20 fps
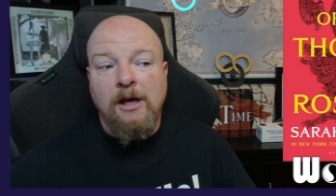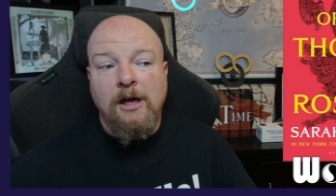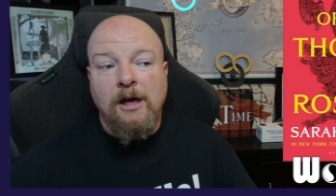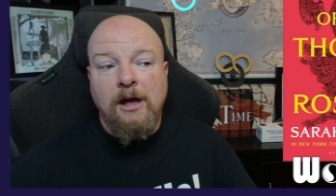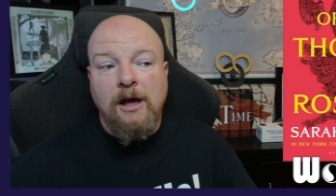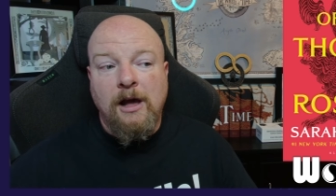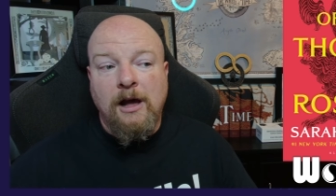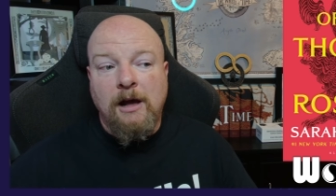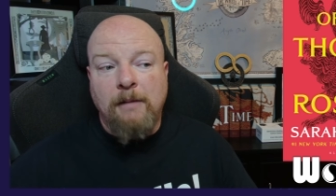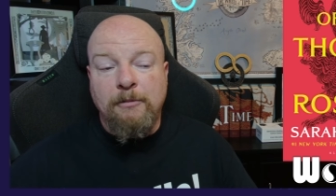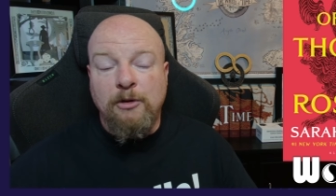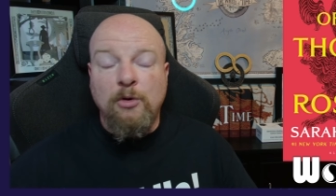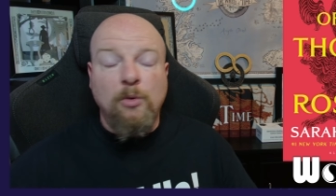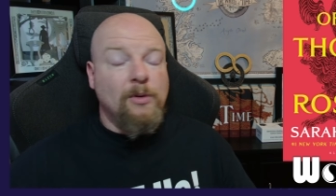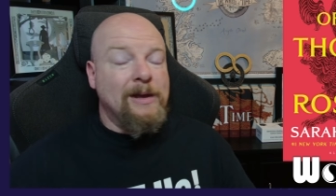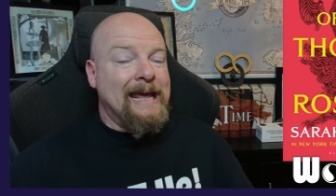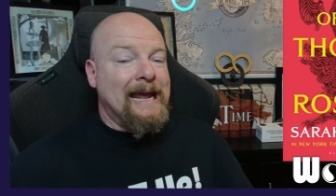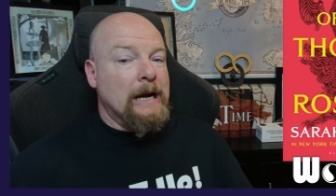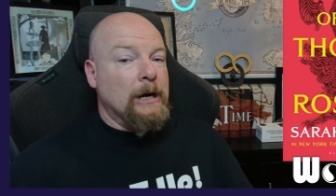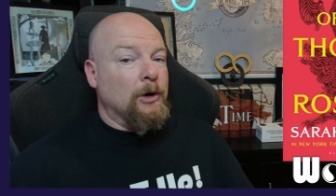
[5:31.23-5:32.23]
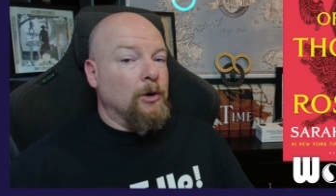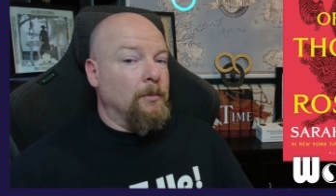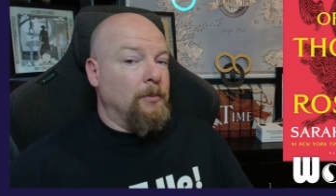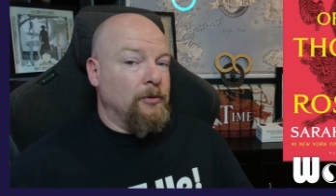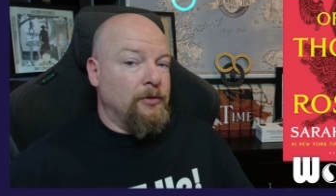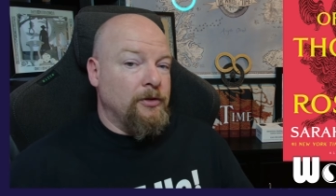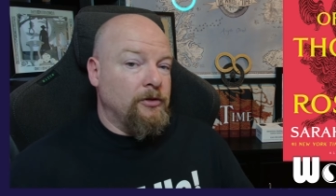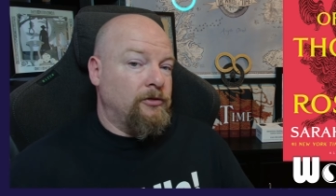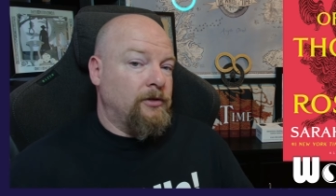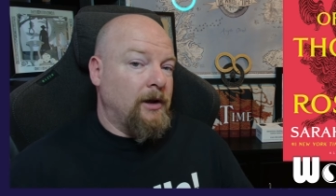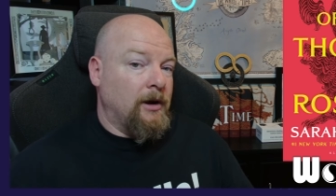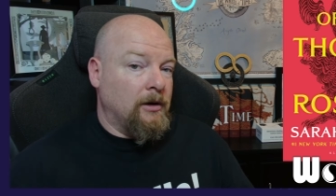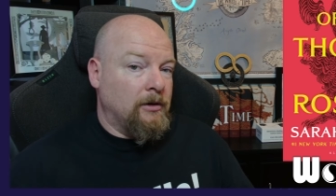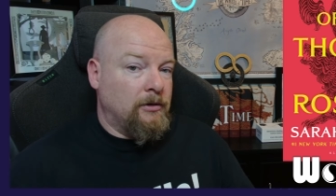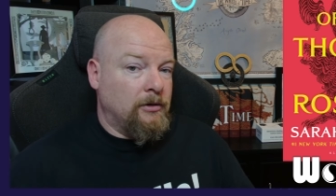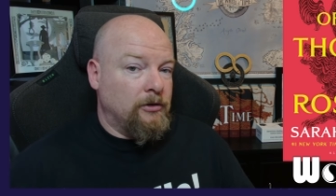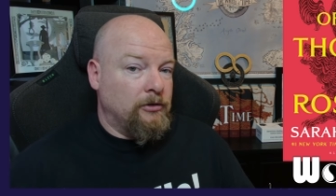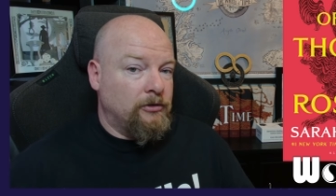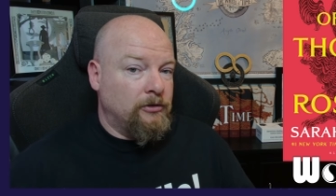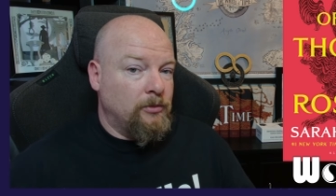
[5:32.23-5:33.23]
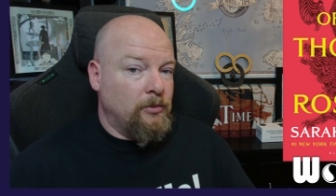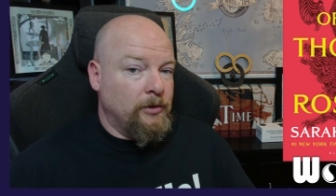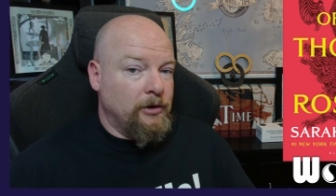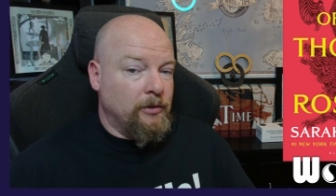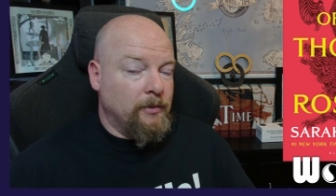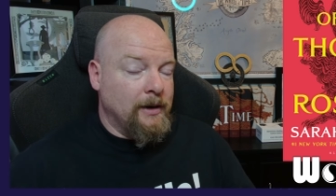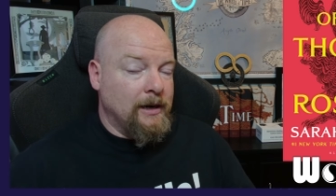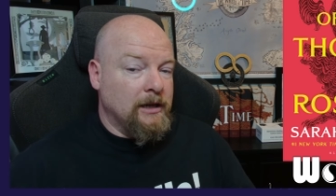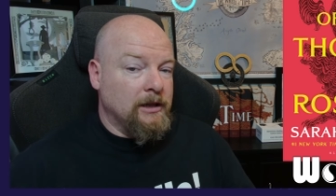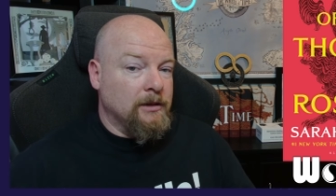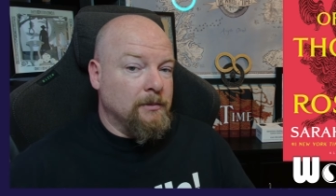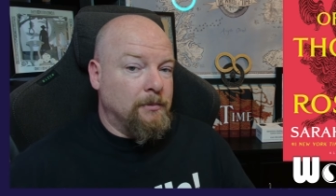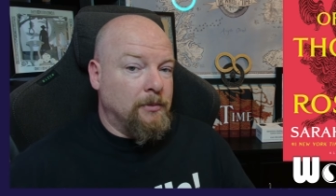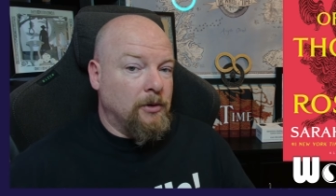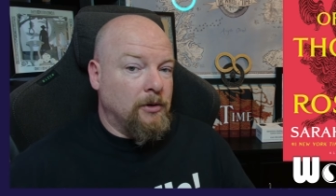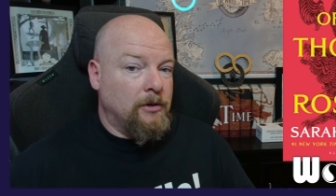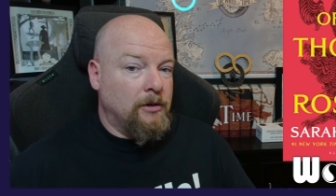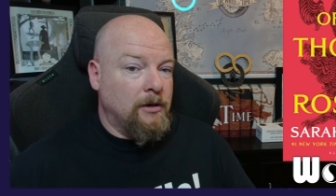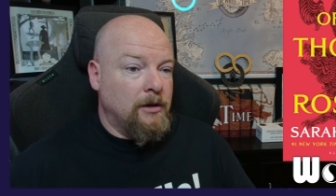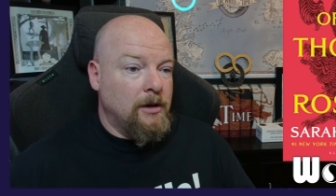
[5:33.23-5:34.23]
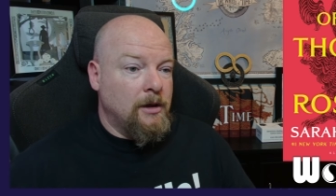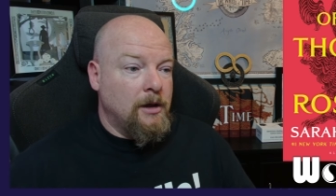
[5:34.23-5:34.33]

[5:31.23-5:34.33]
Um, you don't care about these characters when you're reading the book.